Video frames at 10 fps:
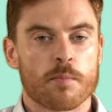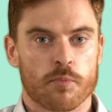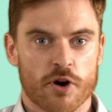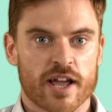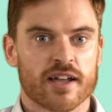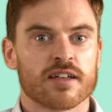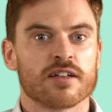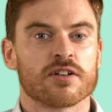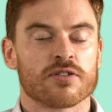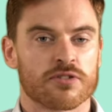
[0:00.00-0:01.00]
break
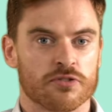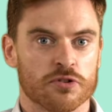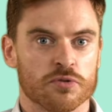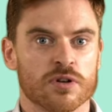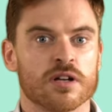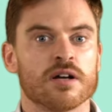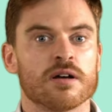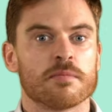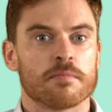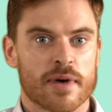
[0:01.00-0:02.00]
through
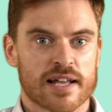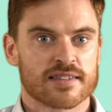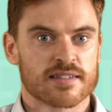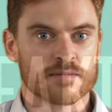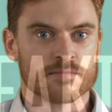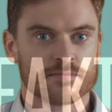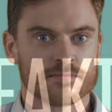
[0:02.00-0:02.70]
maths.